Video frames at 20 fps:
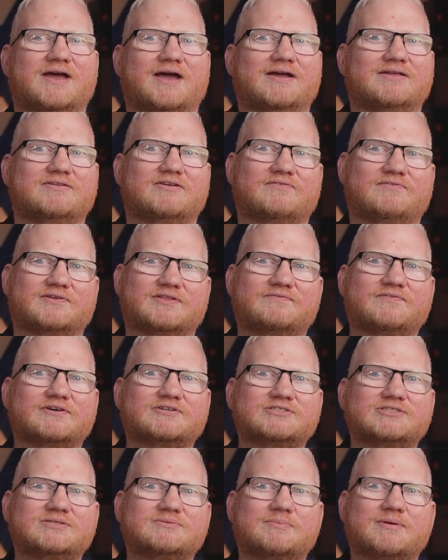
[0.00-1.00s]
So for the
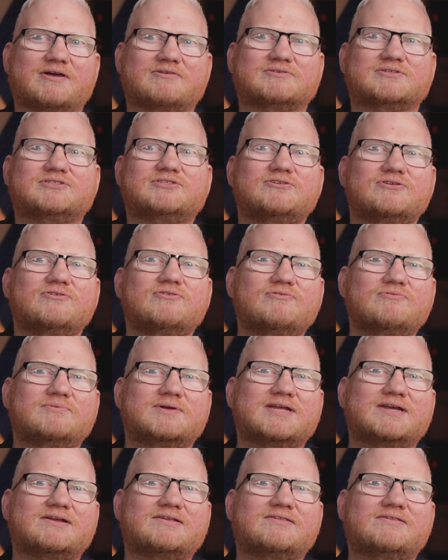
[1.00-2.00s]
first about 2
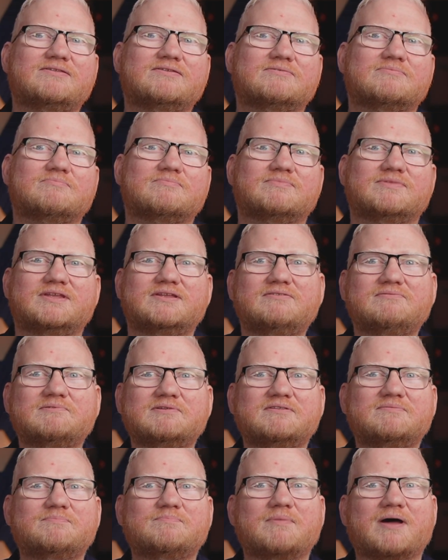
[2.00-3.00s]
weeks, this
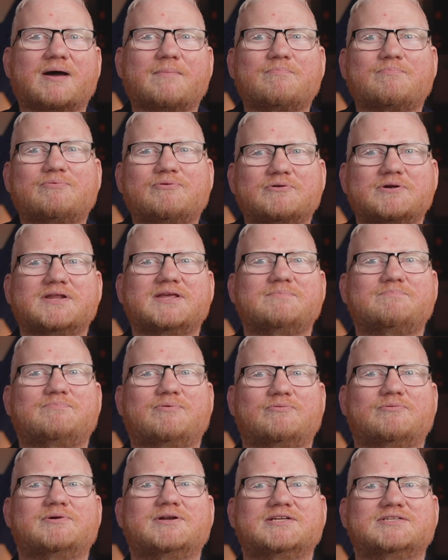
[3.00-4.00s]
was a pretty
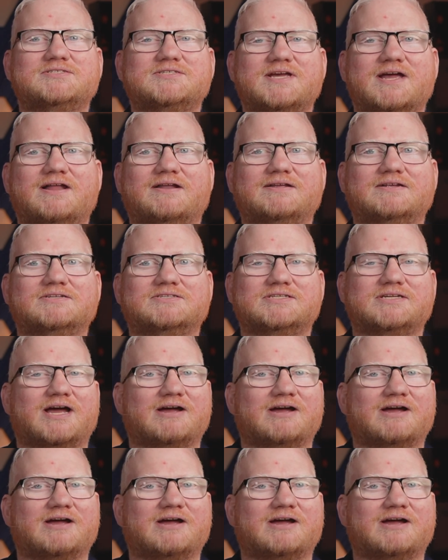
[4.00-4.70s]
boring challenge.